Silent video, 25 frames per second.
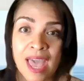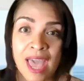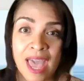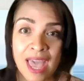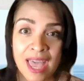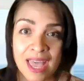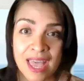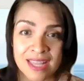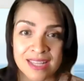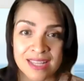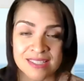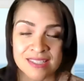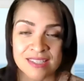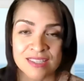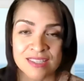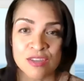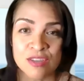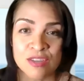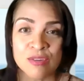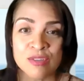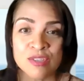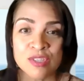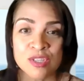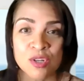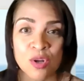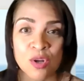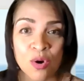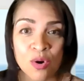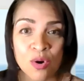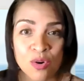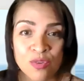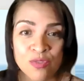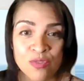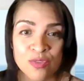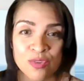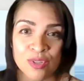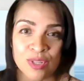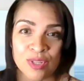And there is an
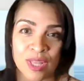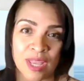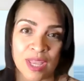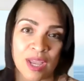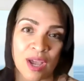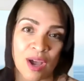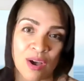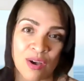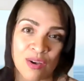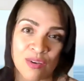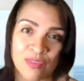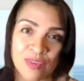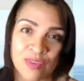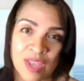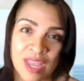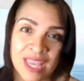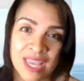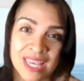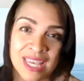overlay of